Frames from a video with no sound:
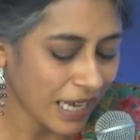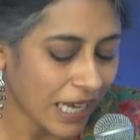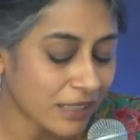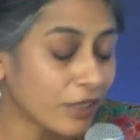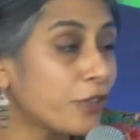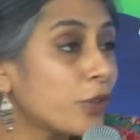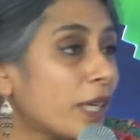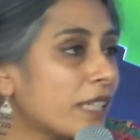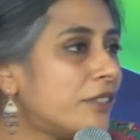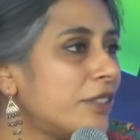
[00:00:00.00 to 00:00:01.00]
as if you
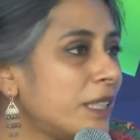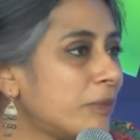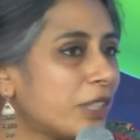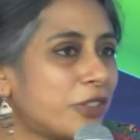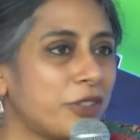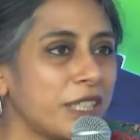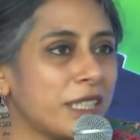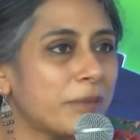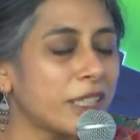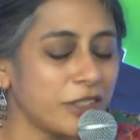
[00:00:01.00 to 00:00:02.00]
had dreamed a
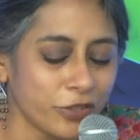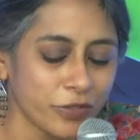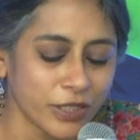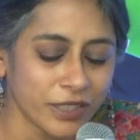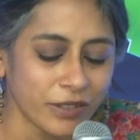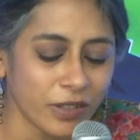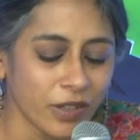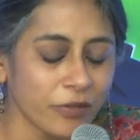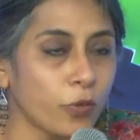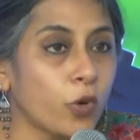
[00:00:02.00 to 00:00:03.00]
dream and you were
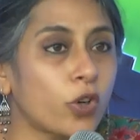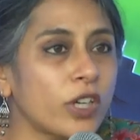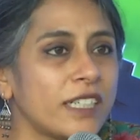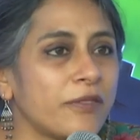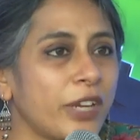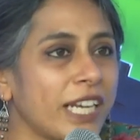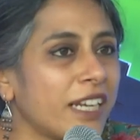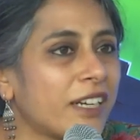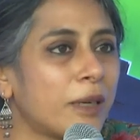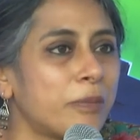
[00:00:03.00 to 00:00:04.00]
woken,
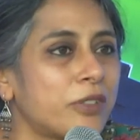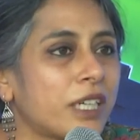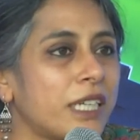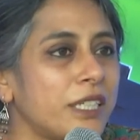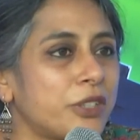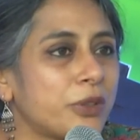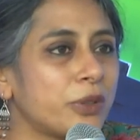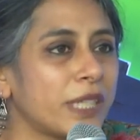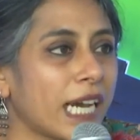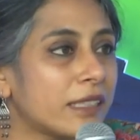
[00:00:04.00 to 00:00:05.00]
waking up trying
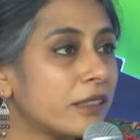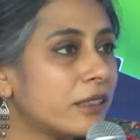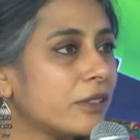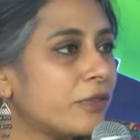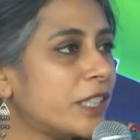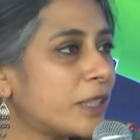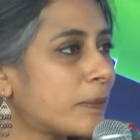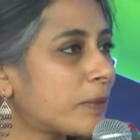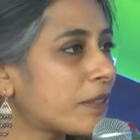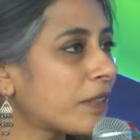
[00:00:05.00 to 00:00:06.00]
to gather the
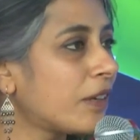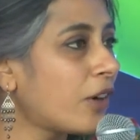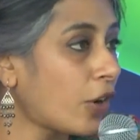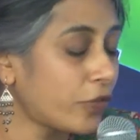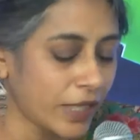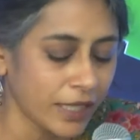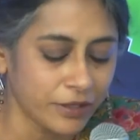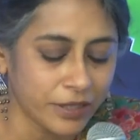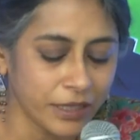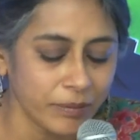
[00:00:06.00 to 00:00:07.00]
wisps of that
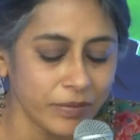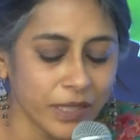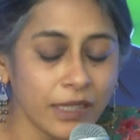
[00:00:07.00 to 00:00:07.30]
dream,